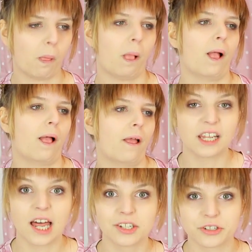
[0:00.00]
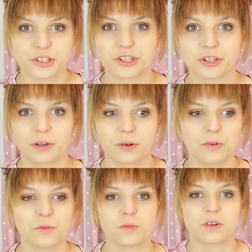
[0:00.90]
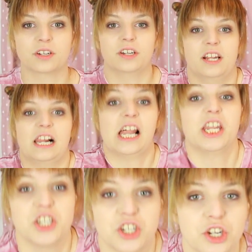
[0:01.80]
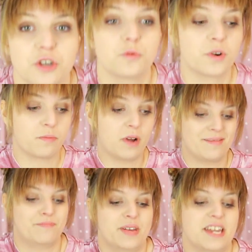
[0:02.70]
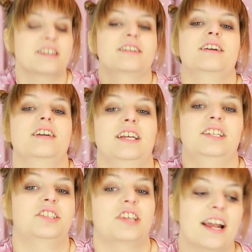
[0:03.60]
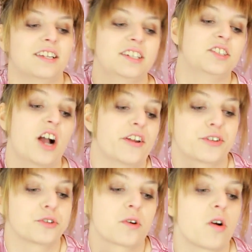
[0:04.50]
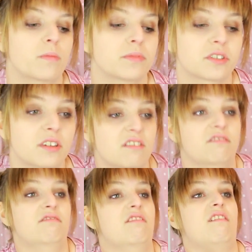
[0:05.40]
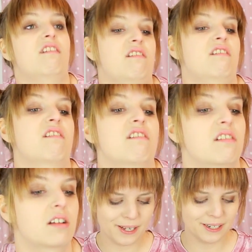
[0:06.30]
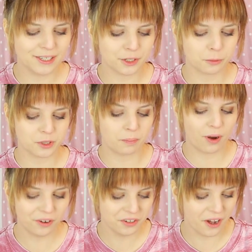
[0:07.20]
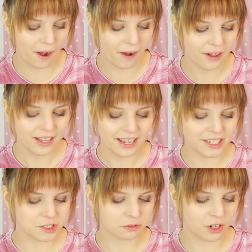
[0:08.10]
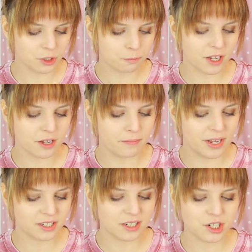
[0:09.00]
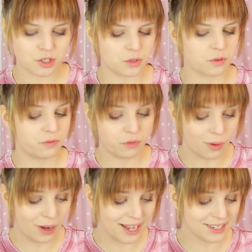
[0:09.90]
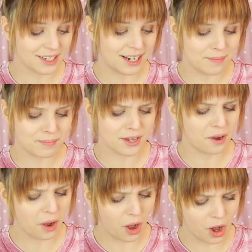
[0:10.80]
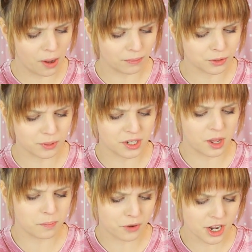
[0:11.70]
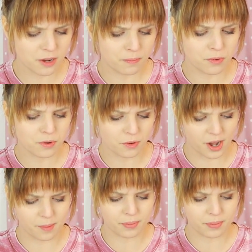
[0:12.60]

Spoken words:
Then it lunged. Oh, gonna lunge you with my big, sexy dinosaur arms. The big lizard was upon her, its grasping, immensely strong forelegs clamping her arms with an unbreakable grip.